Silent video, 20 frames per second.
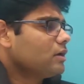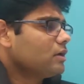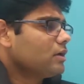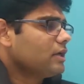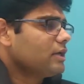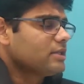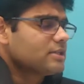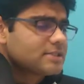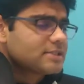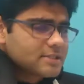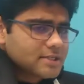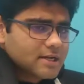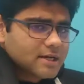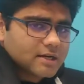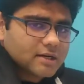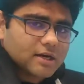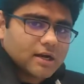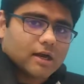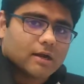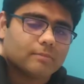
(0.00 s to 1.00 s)

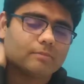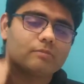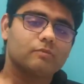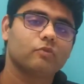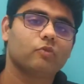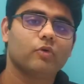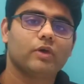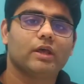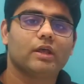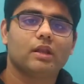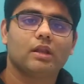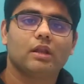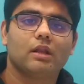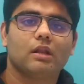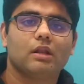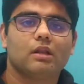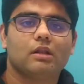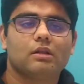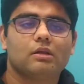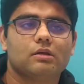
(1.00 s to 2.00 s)
Instagram
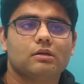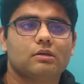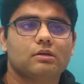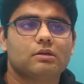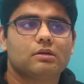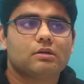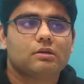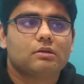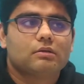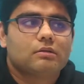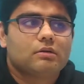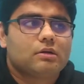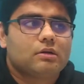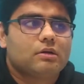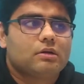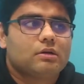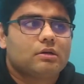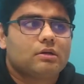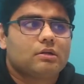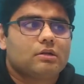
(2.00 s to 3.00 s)

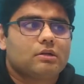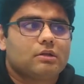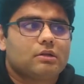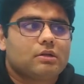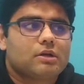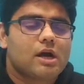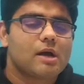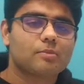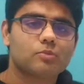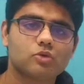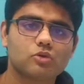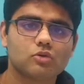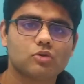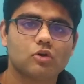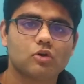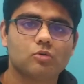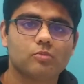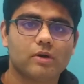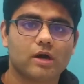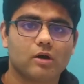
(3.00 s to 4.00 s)
will come to
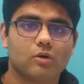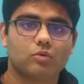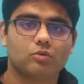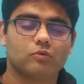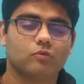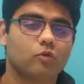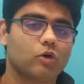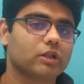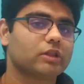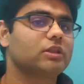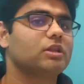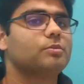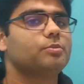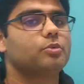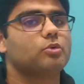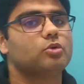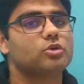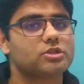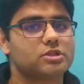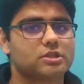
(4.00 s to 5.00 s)
know about what the
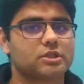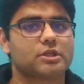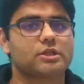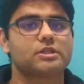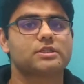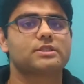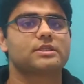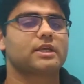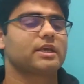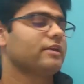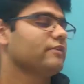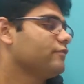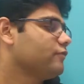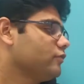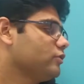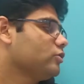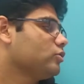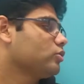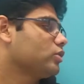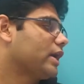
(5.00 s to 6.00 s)
post is if
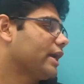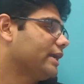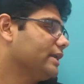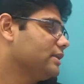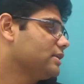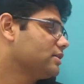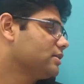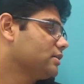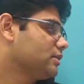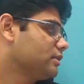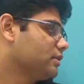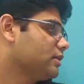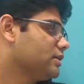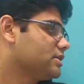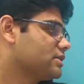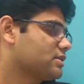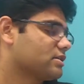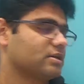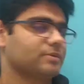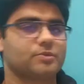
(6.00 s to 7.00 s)
you write the
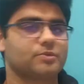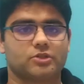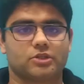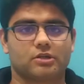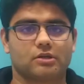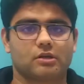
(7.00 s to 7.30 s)
description.